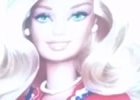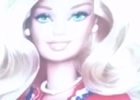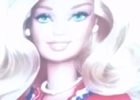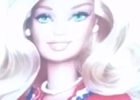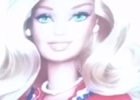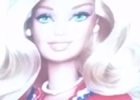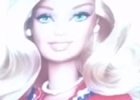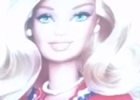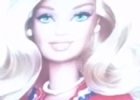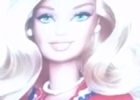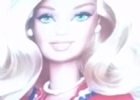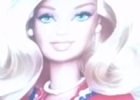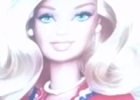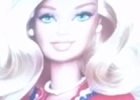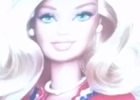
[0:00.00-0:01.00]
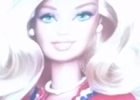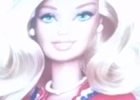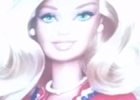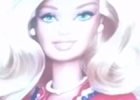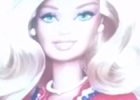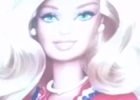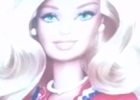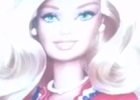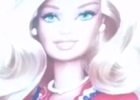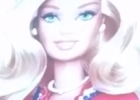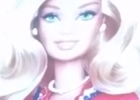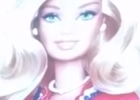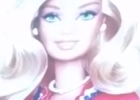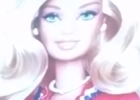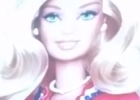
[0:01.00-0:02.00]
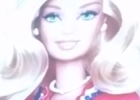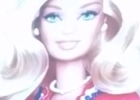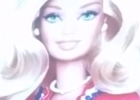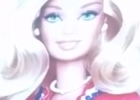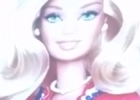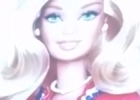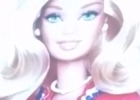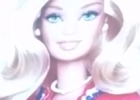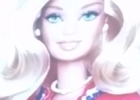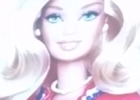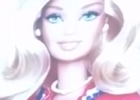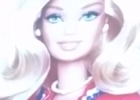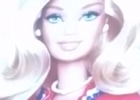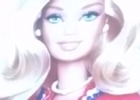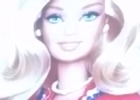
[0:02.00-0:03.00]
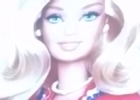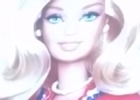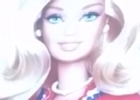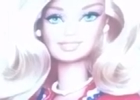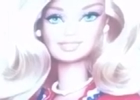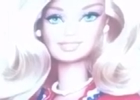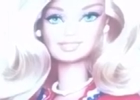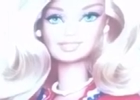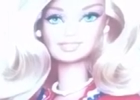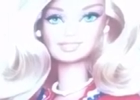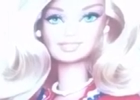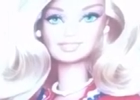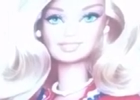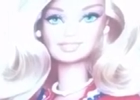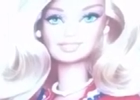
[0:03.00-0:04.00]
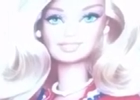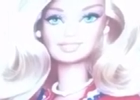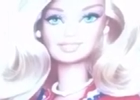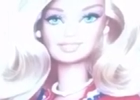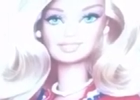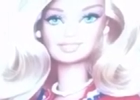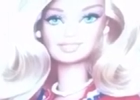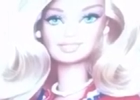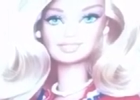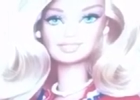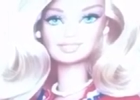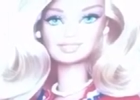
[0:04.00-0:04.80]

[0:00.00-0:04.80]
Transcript: [no speech]